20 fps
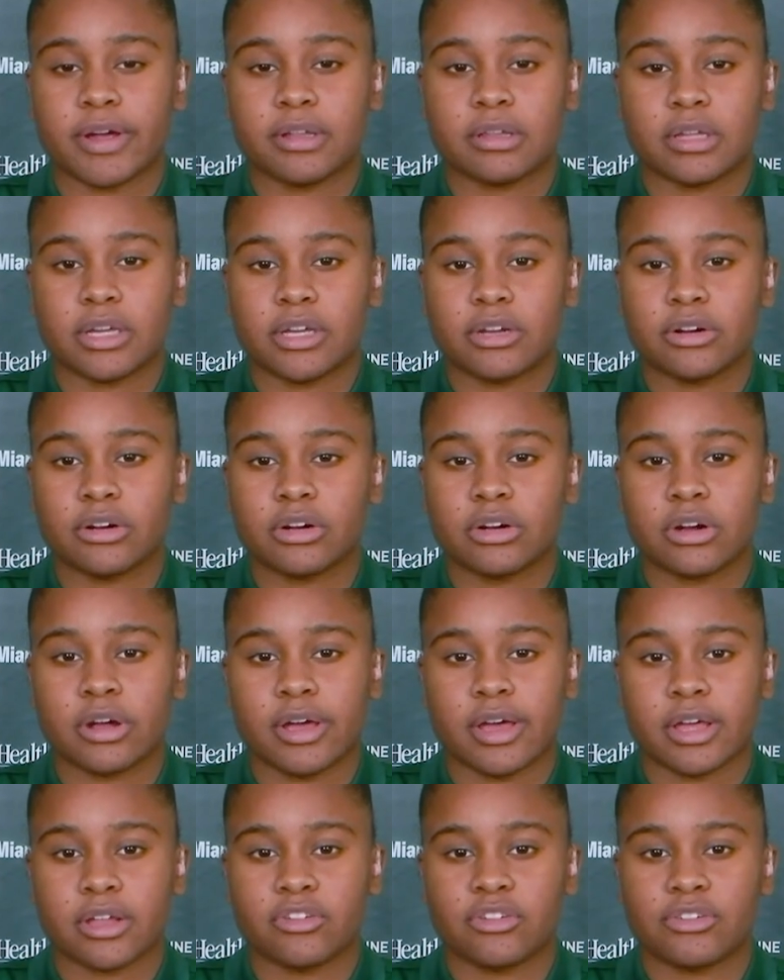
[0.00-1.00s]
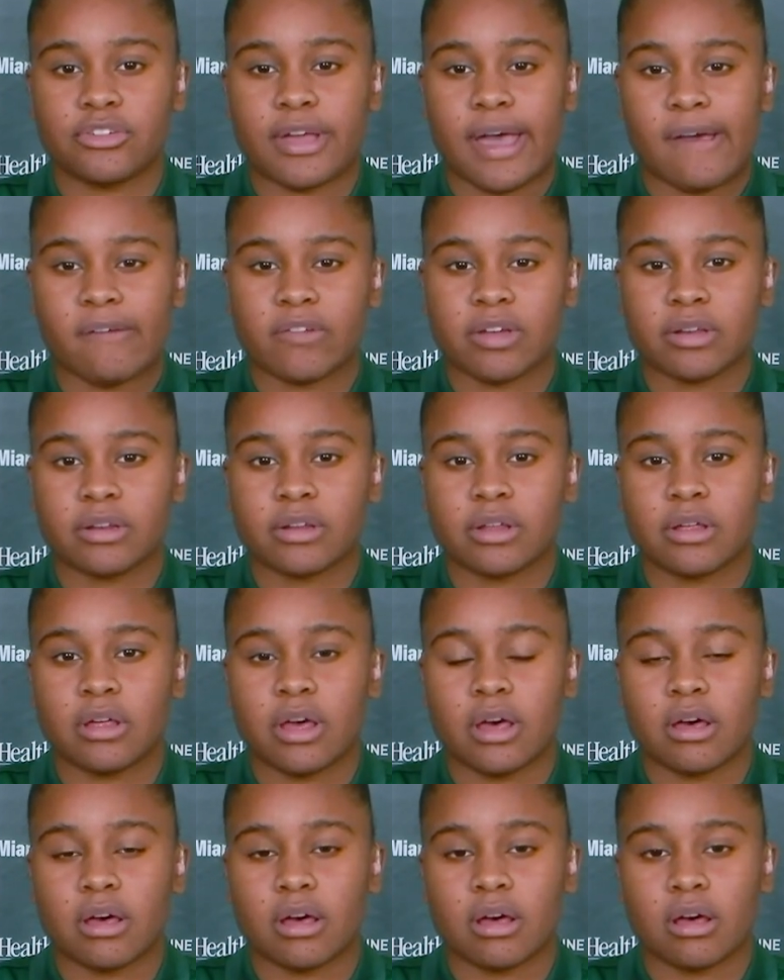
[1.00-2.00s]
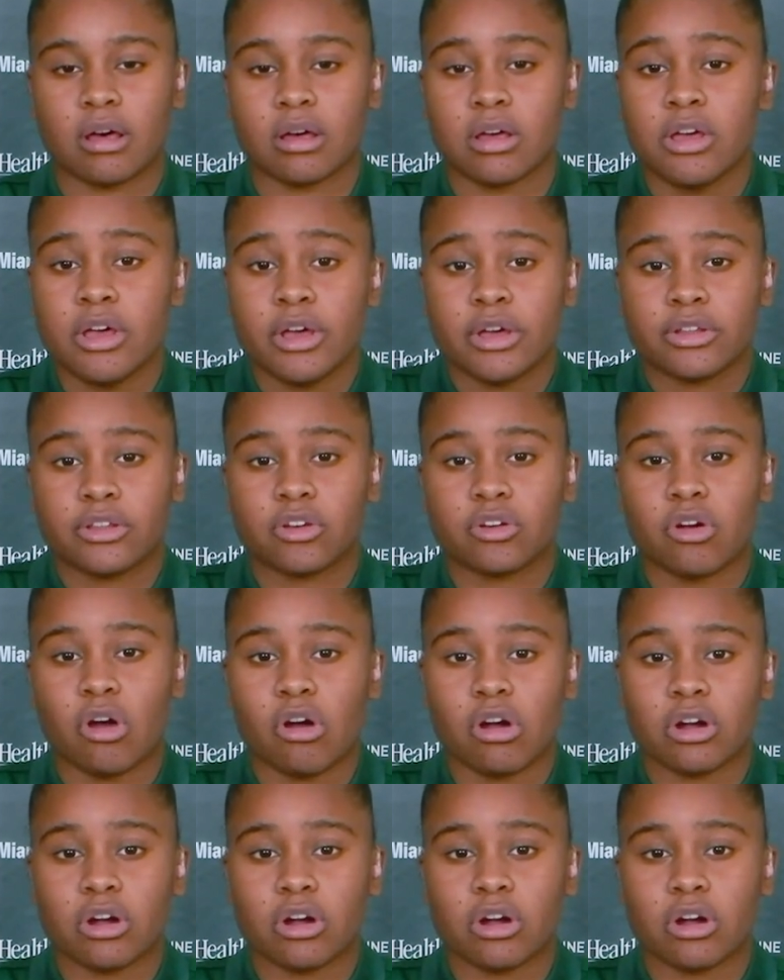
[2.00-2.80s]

great leader and just having the